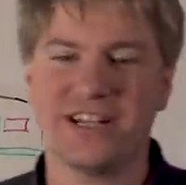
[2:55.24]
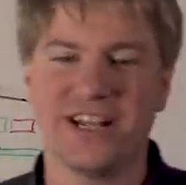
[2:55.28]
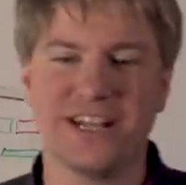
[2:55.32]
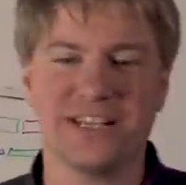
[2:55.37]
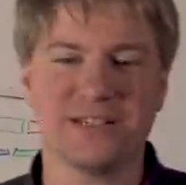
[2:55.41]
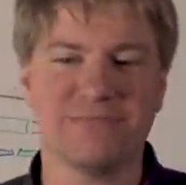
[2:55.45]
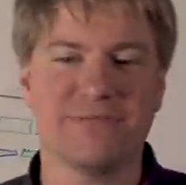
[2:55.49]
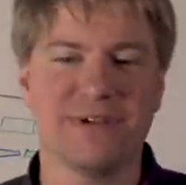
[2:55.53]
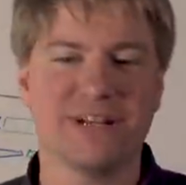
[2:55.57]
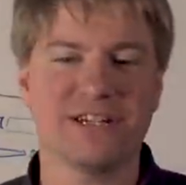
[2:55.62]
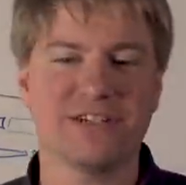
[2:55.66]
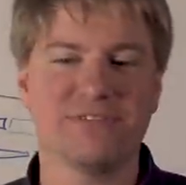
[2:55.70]
in
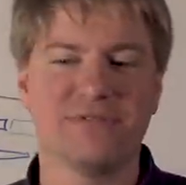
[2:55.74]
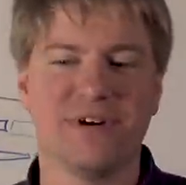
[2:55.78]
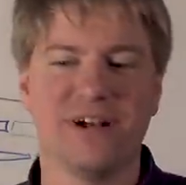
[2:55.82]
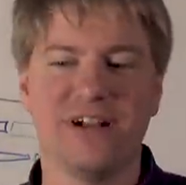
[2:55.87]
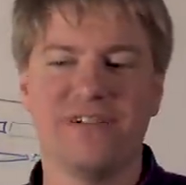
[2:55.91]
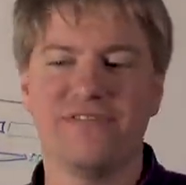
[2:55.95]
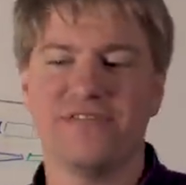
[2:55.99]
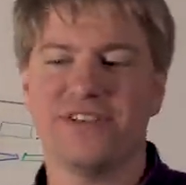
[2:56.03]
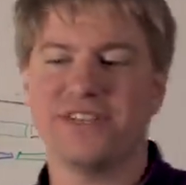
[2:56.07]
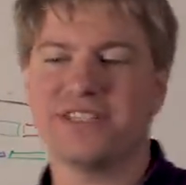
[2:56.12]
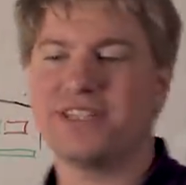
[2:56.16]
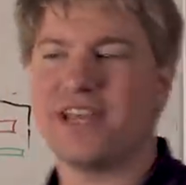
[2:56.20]
X-Plane
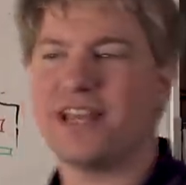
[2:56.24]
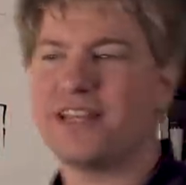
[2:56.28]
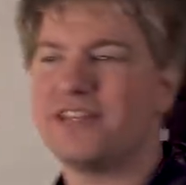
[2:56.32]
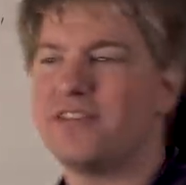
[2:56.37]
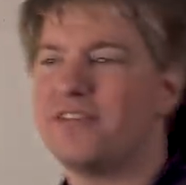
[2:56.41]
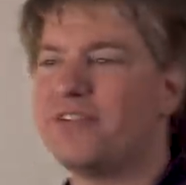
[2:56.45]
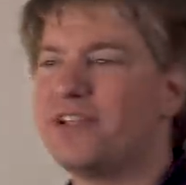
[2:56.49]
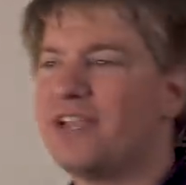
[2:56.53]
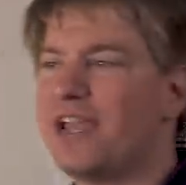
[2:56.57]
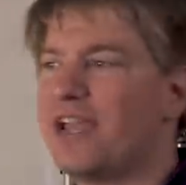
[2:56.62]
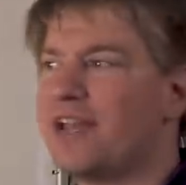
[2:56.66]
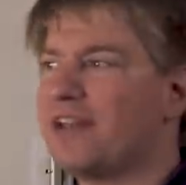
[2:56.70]
12 is that
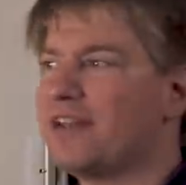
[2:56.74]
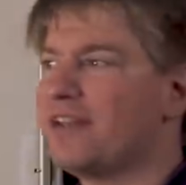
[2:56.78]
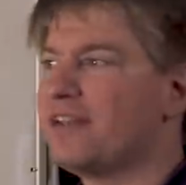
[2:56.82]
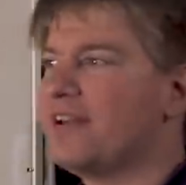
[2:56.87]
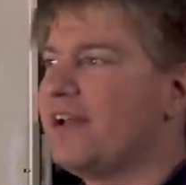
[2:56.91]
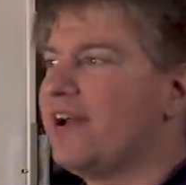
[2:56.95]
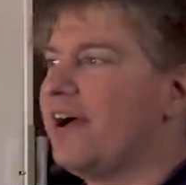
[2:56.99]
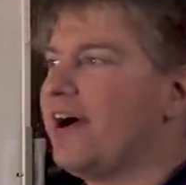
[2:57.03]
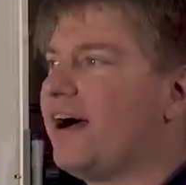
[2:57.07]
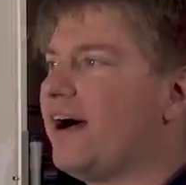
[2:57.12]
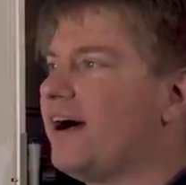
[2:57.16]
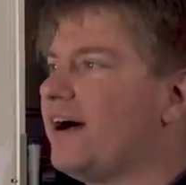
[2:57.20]
you can
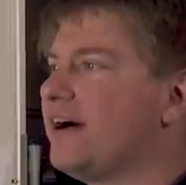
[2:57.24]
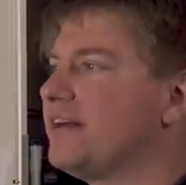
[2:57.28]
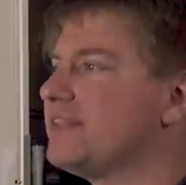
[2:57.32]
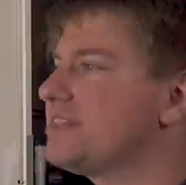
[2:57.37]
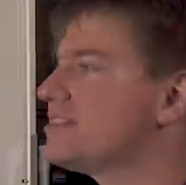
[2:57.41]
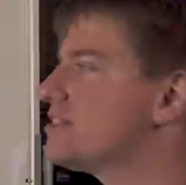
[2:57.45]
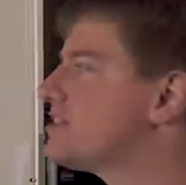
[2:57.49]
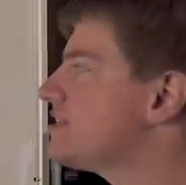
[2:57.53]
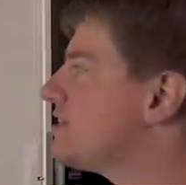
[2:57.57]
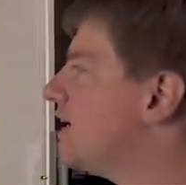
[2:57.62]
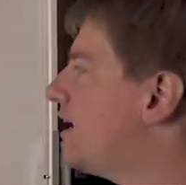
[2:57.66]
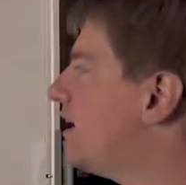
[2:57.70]

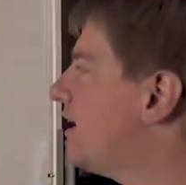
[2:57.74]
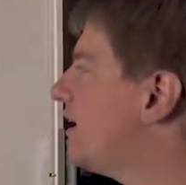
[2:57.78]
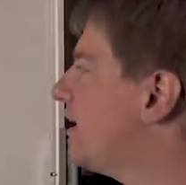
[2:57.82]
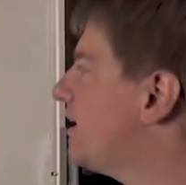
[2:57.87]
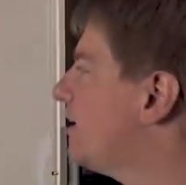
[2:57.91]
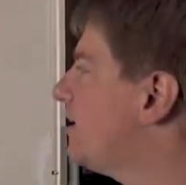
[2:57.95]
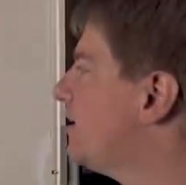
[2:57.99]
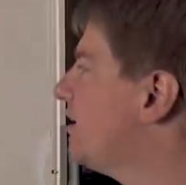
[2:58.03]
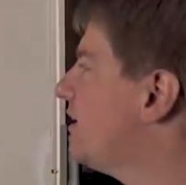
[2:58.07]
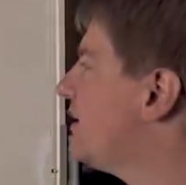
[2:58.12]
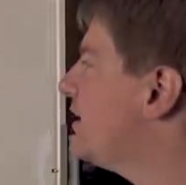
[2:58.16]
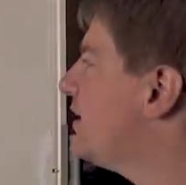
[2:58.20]

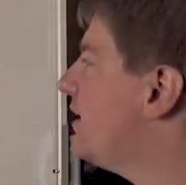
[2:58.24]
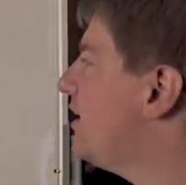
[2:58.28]
assign